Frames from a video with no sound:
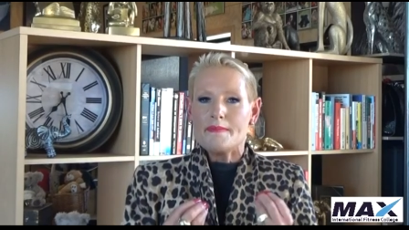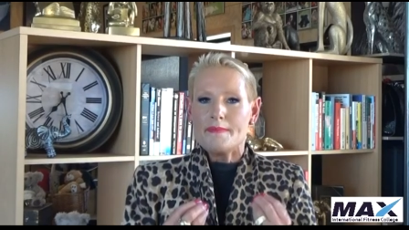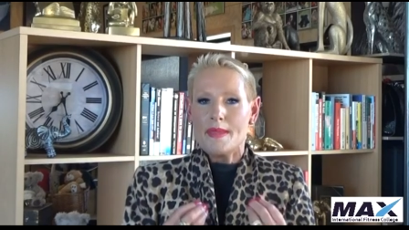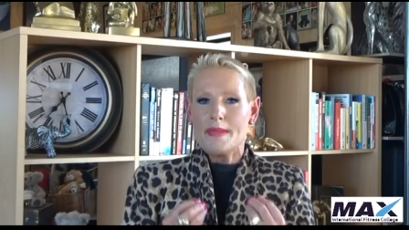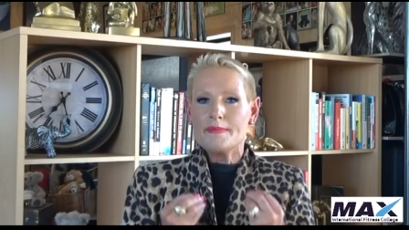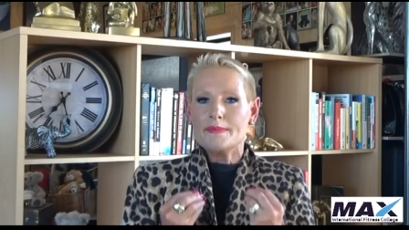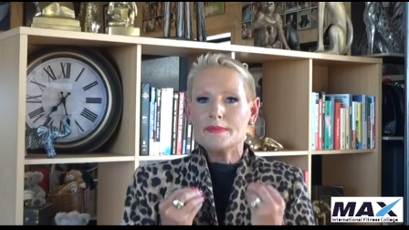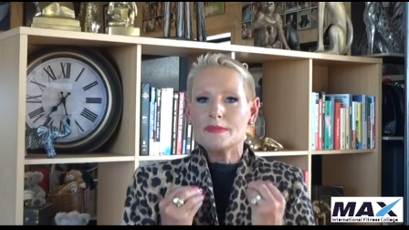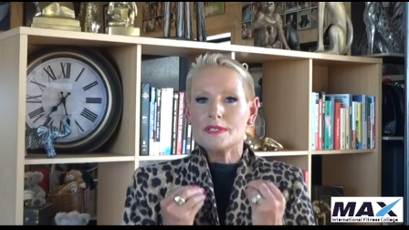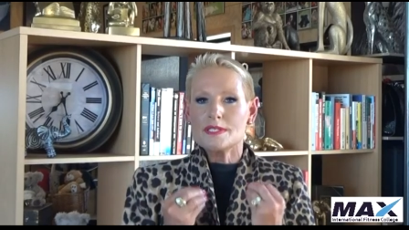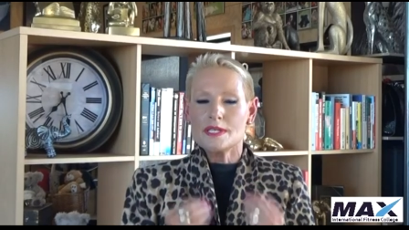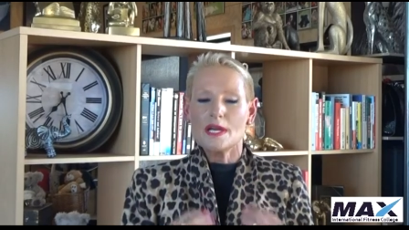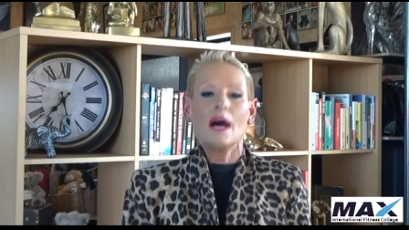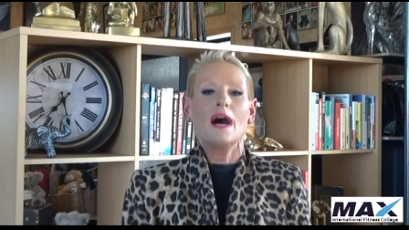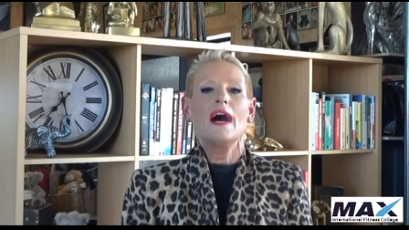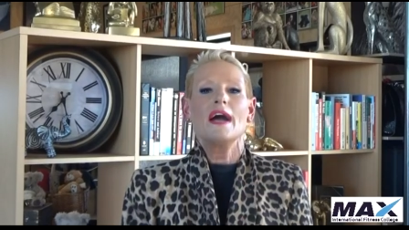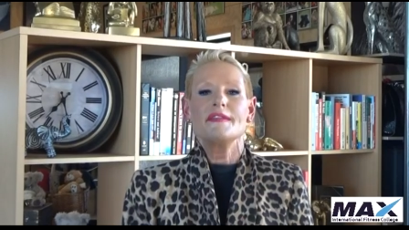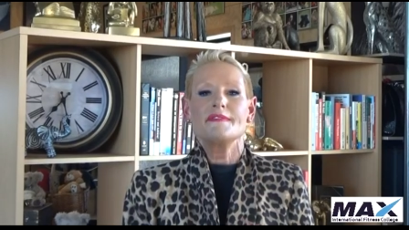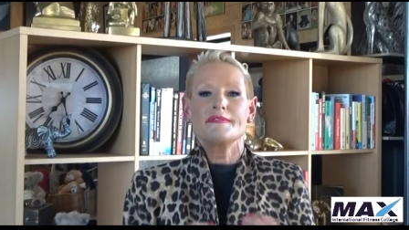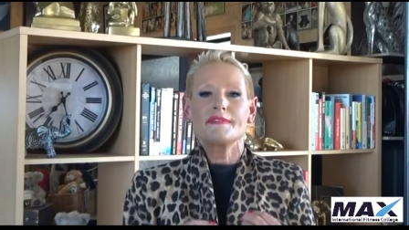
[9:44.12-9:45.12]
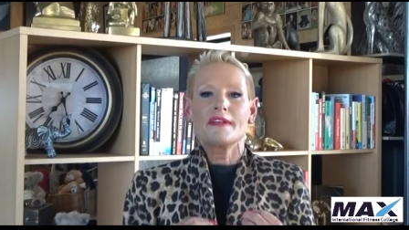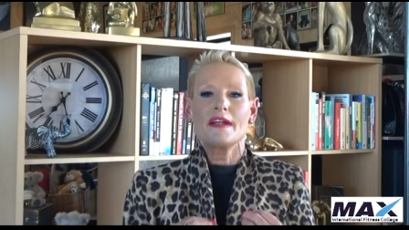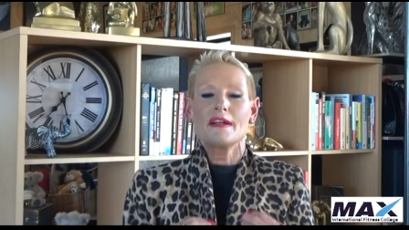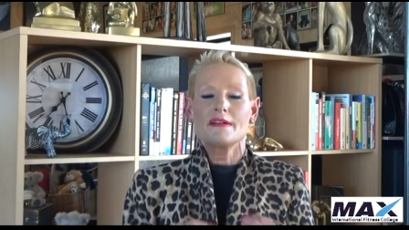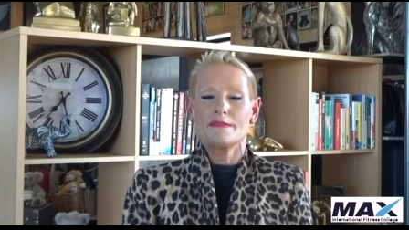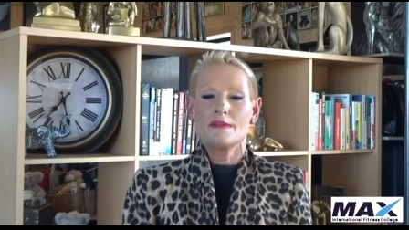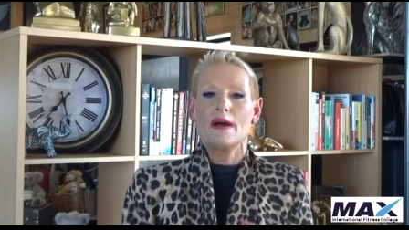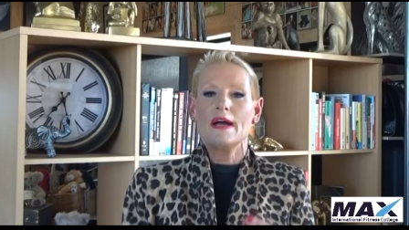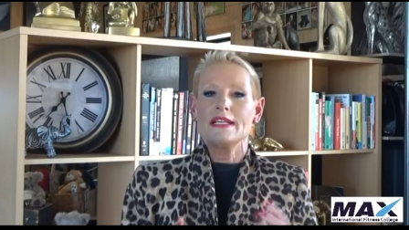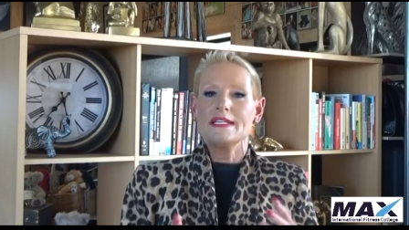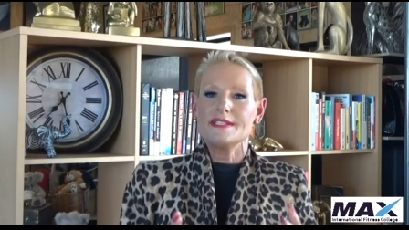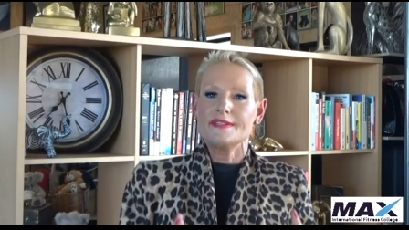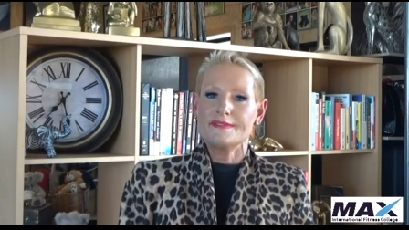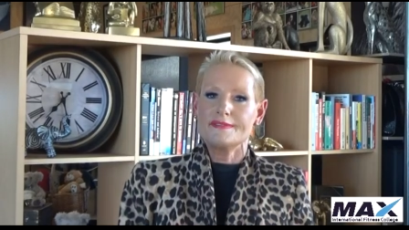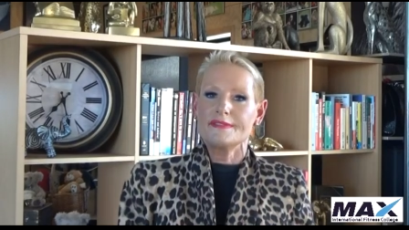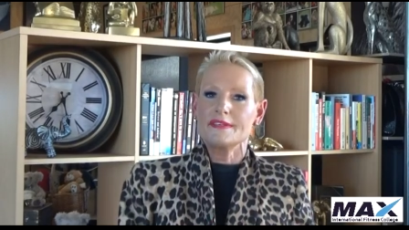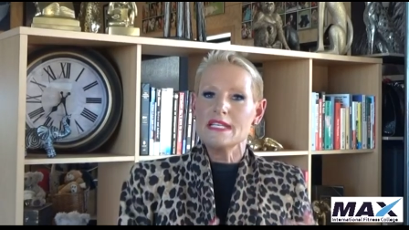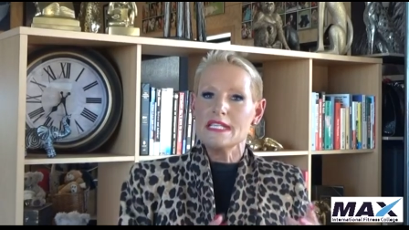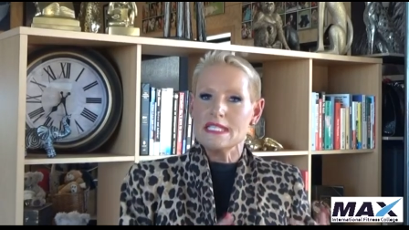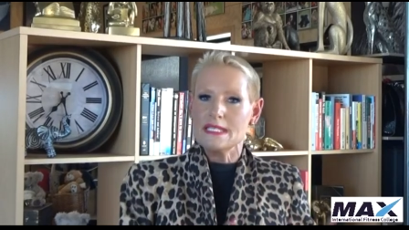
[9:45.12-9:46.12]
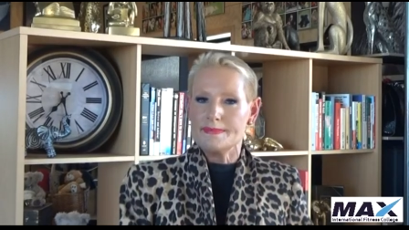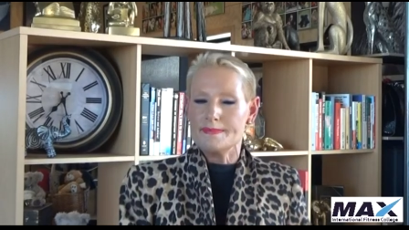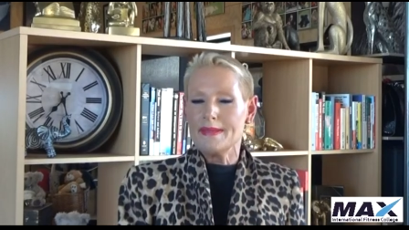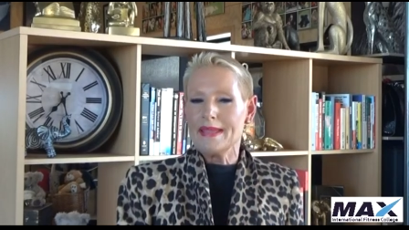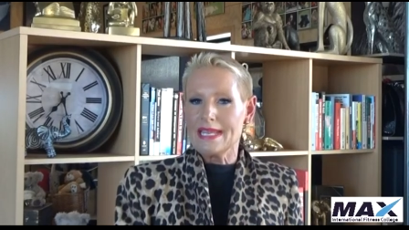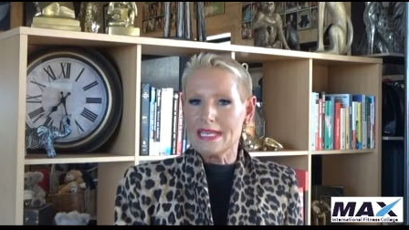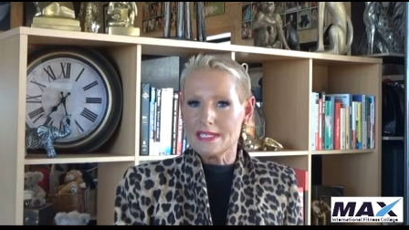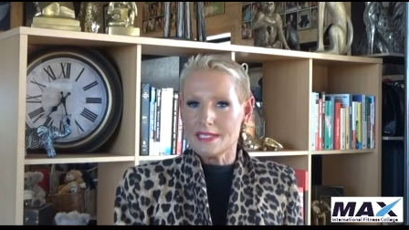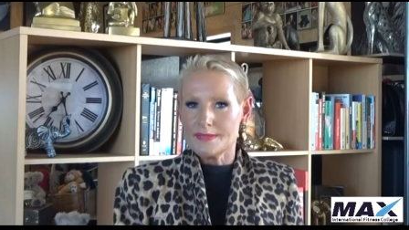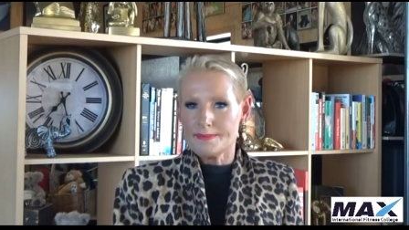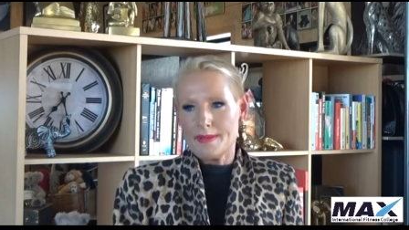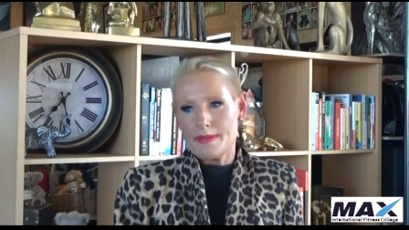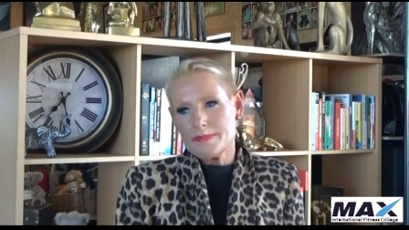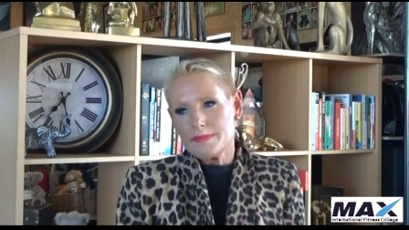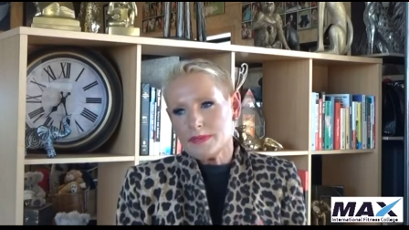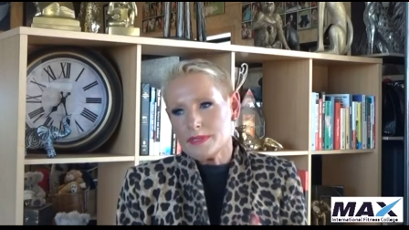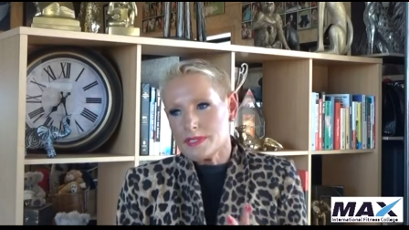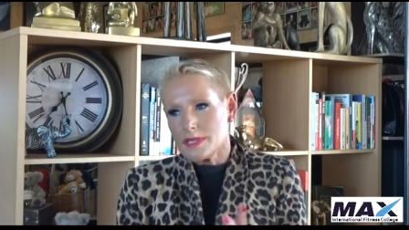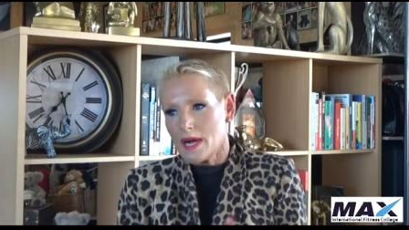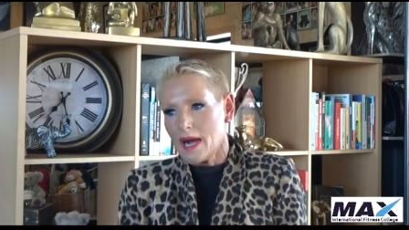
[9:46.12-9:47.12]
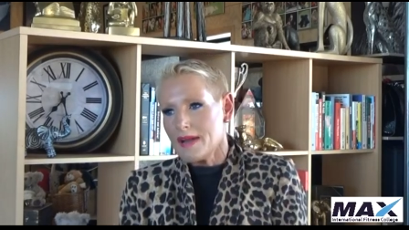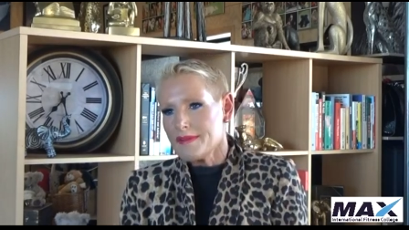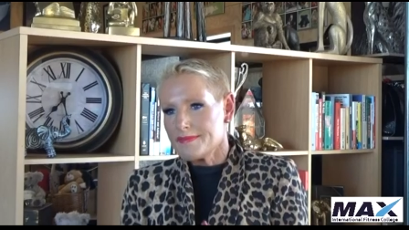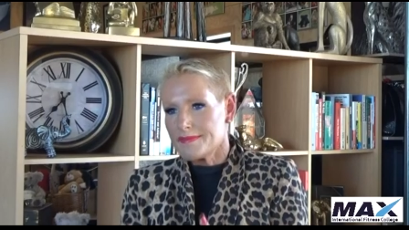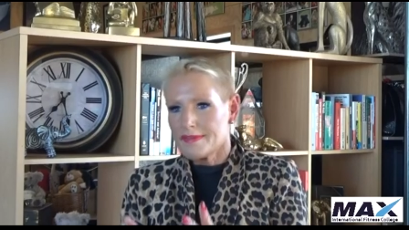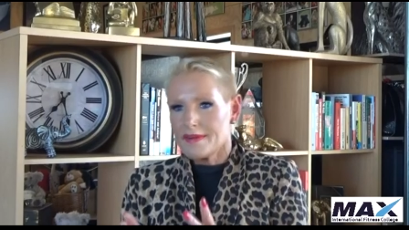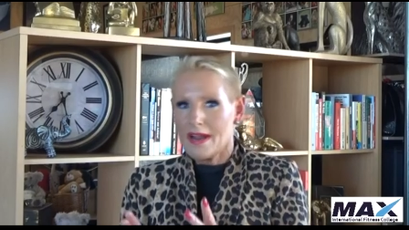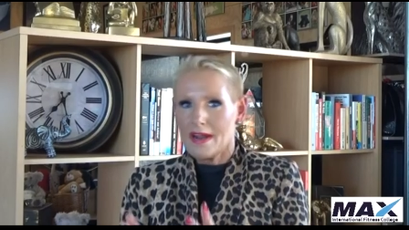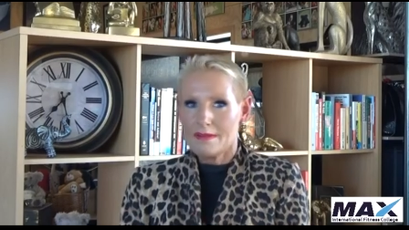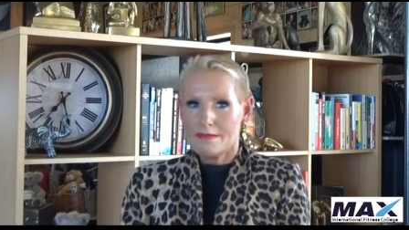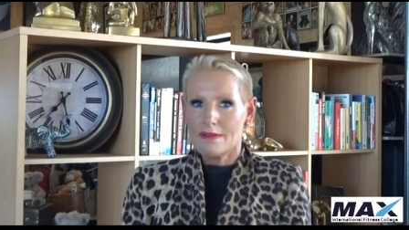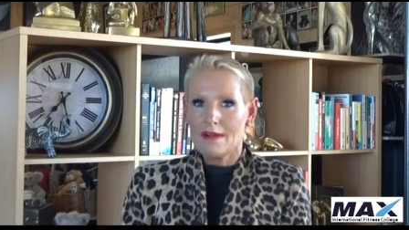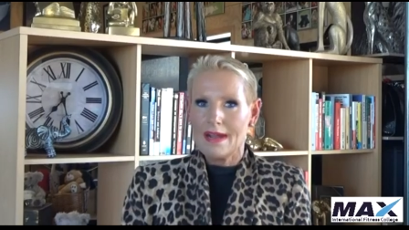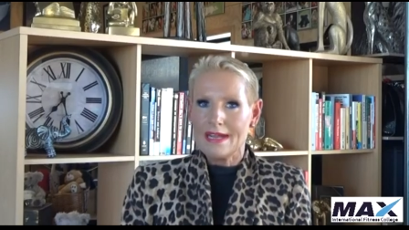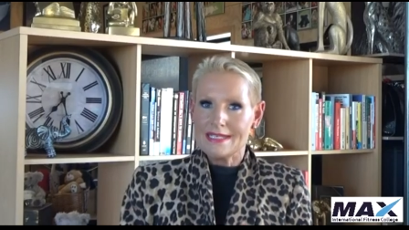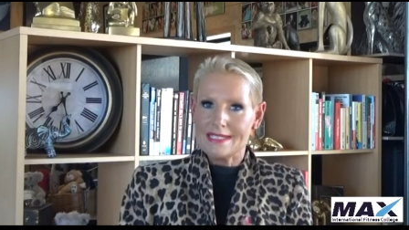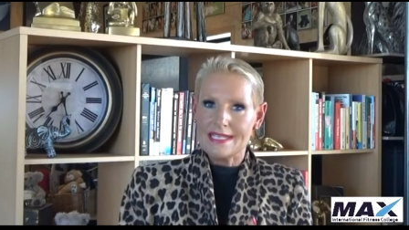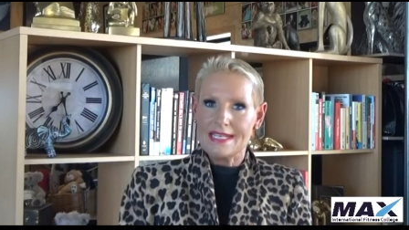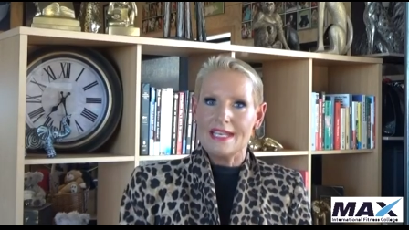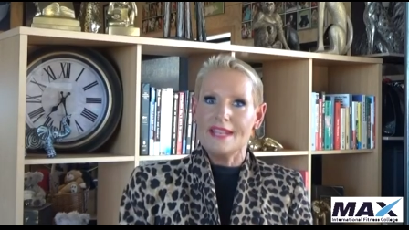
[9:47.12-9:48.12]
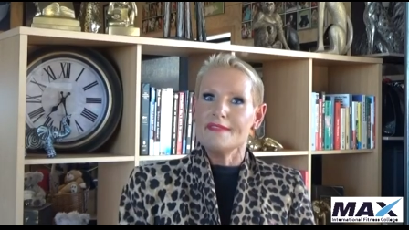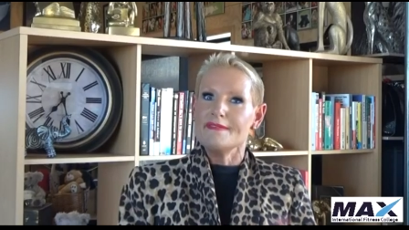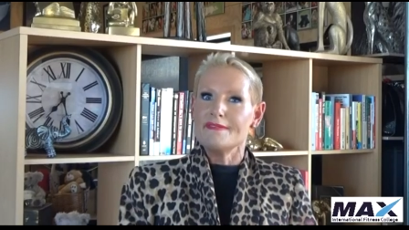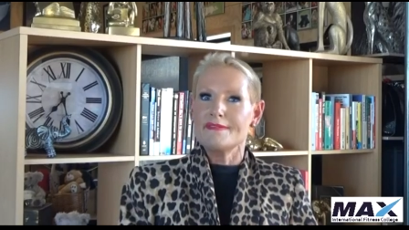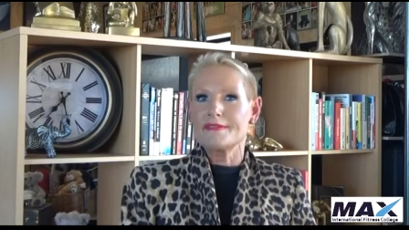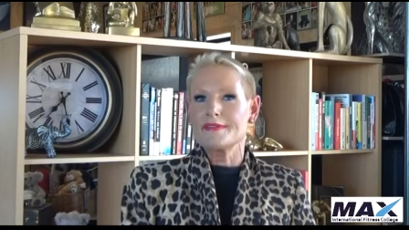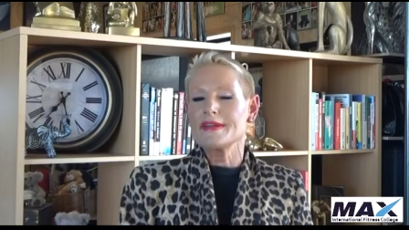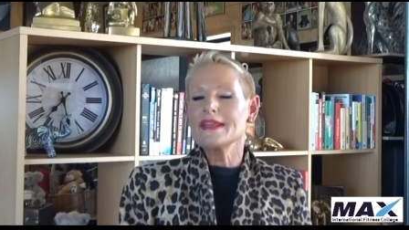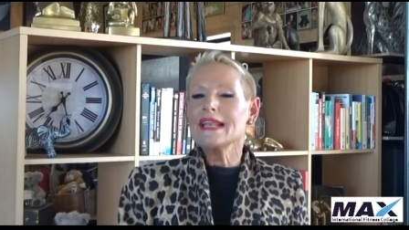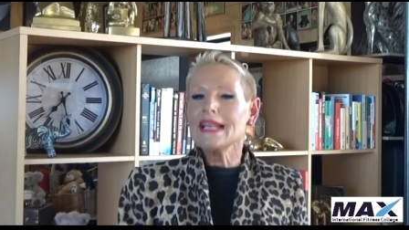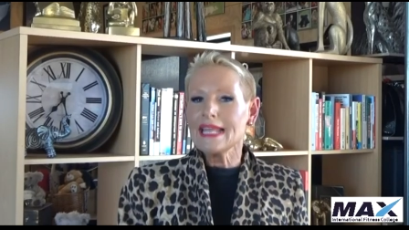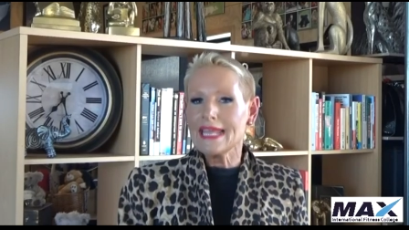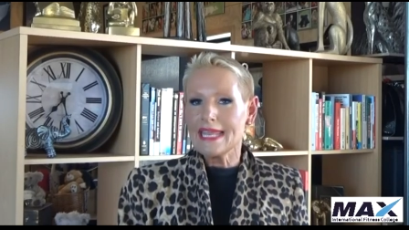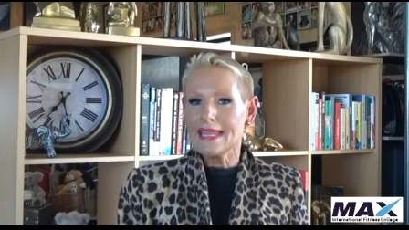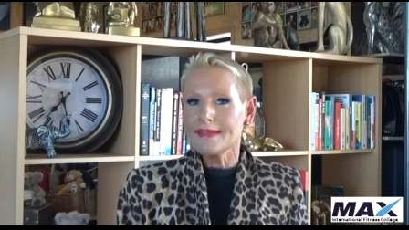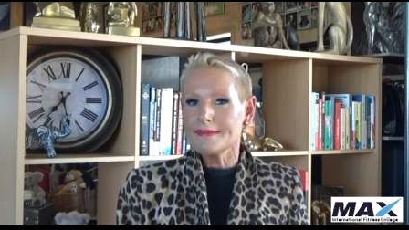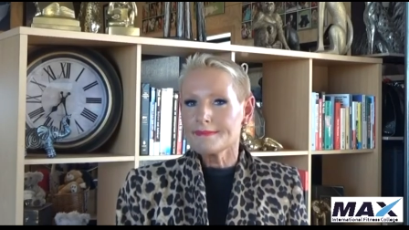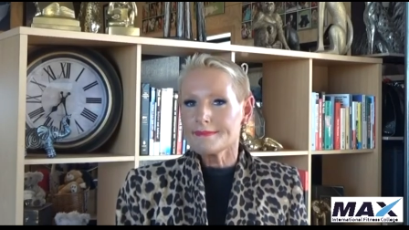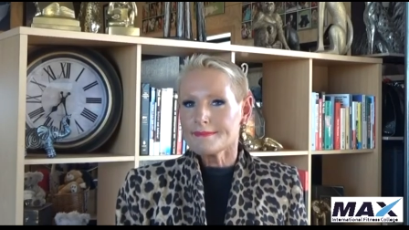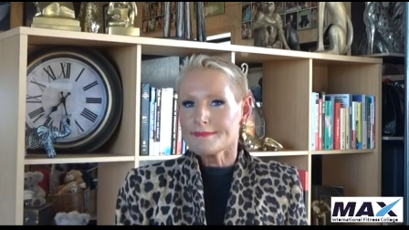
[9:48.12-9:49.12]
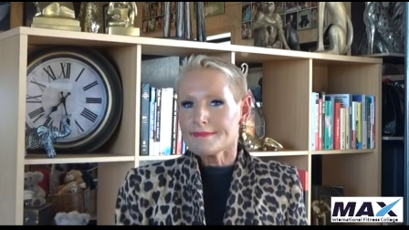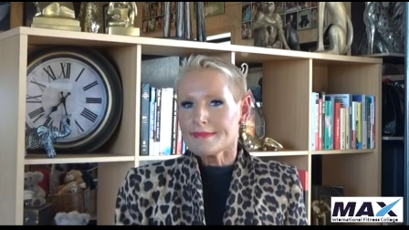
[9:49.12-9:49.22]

People died for our right to free speech. People died for our right to live freely.